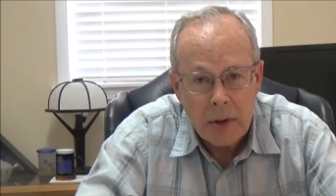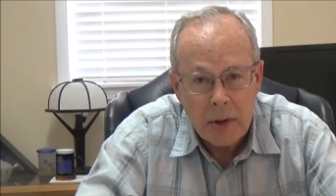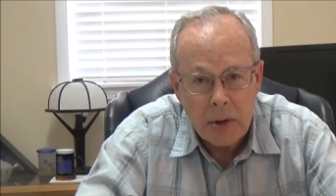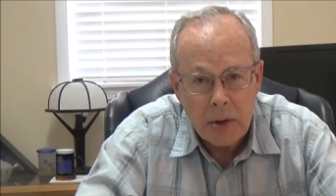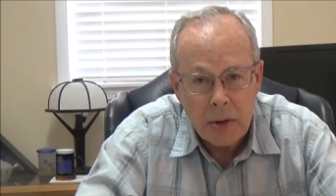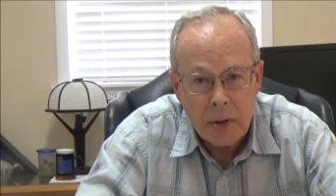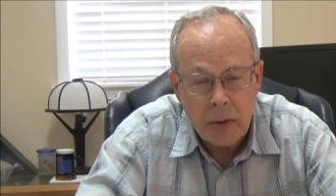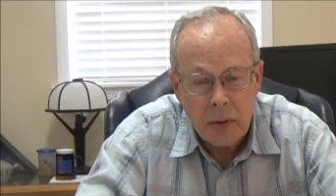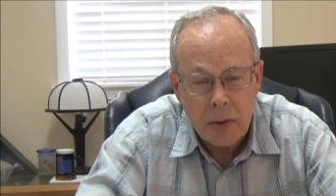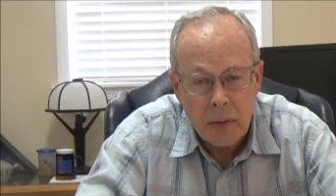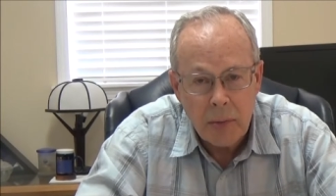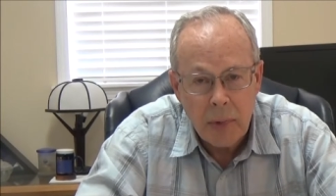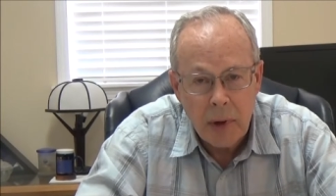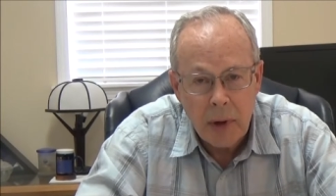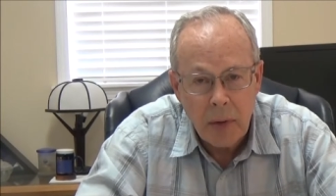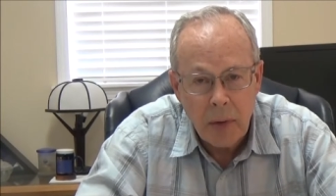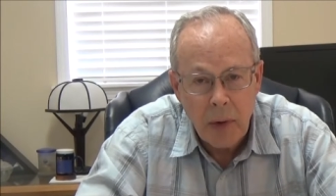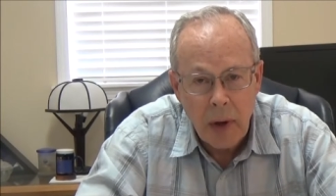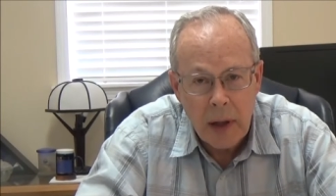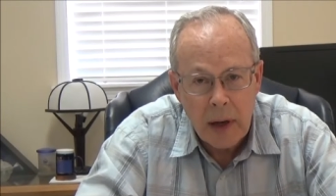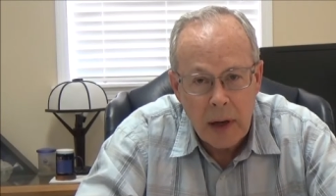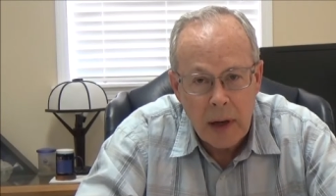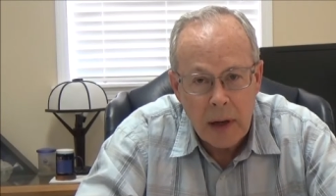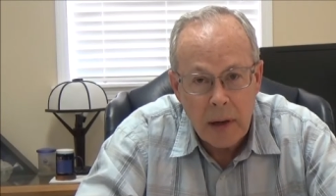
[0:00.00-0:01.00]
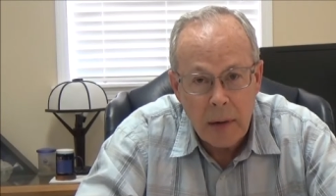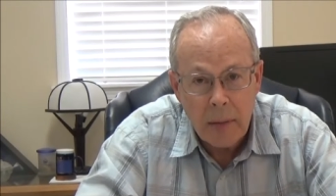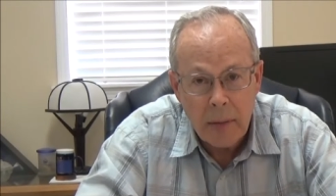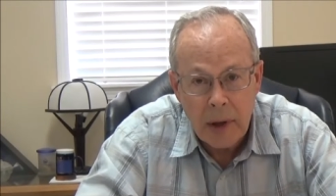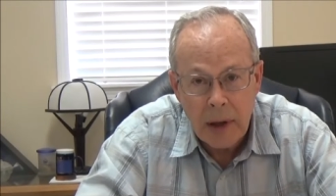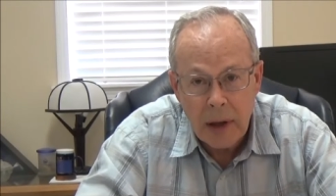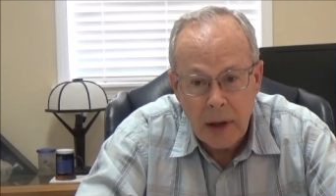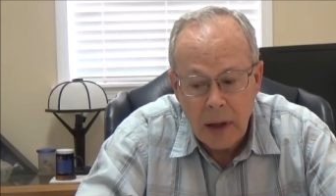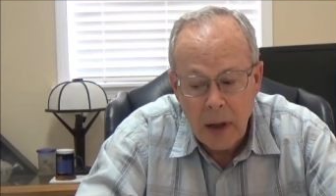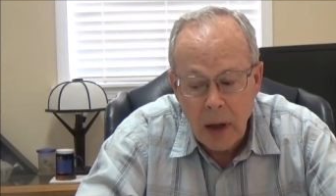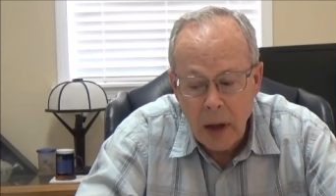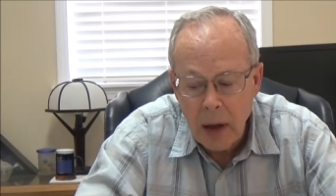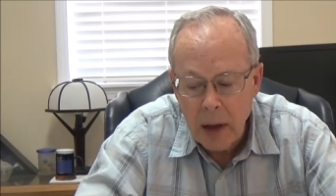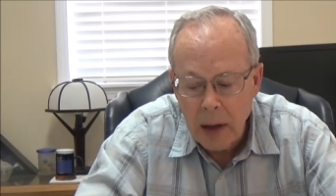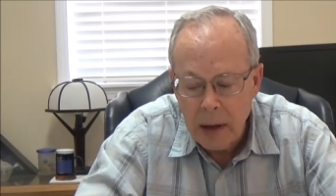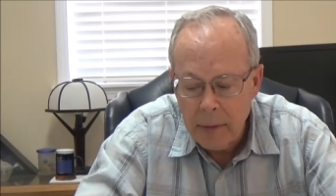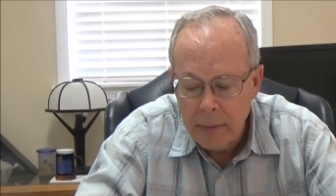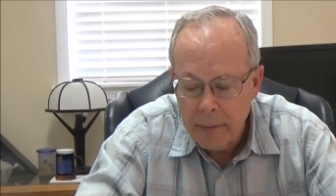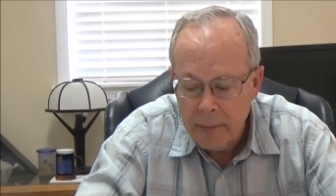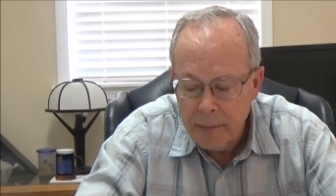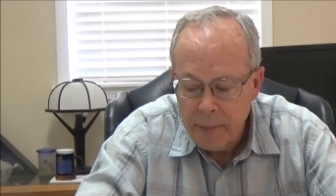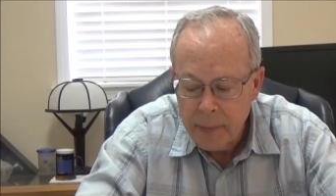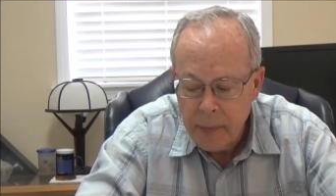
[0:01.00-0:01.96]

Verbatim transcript: to be ready to meet God.